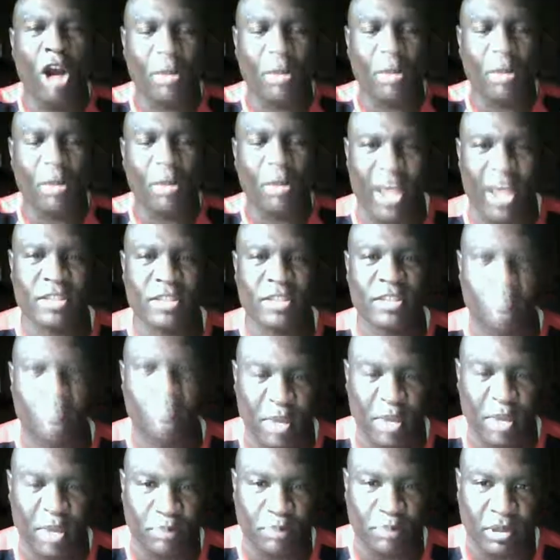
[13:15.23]
oppressed
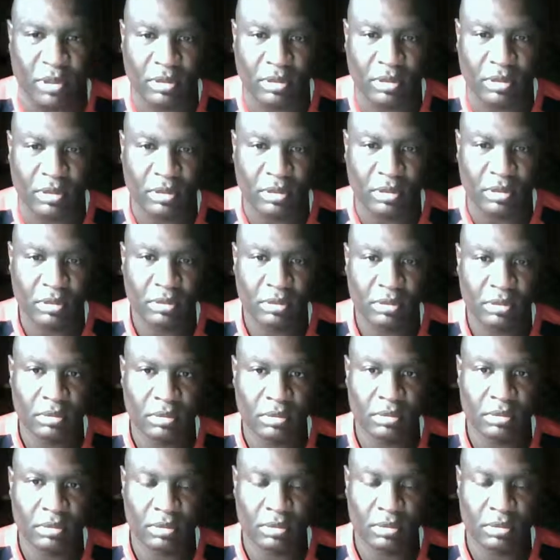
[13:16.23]
people.
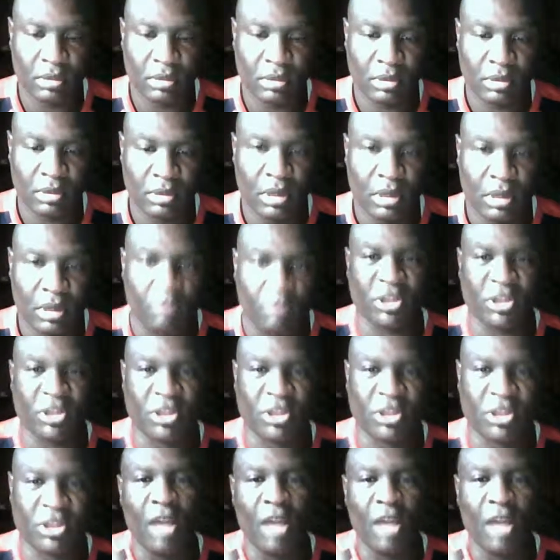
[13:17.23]
But the
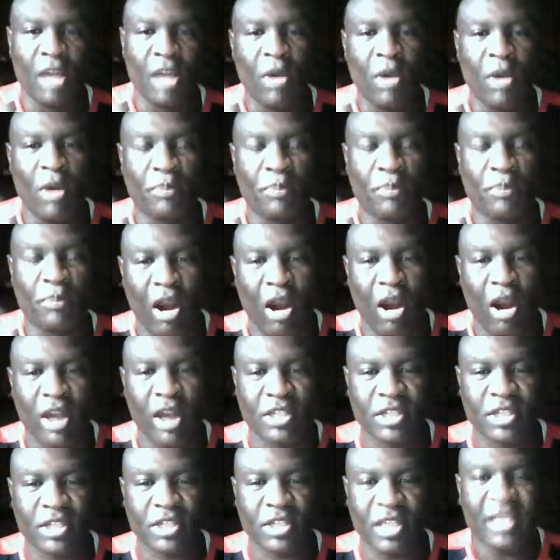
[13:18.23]
number one
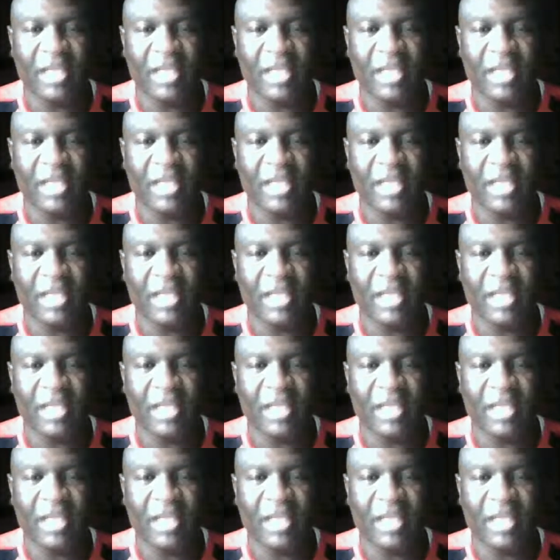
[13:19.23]
priority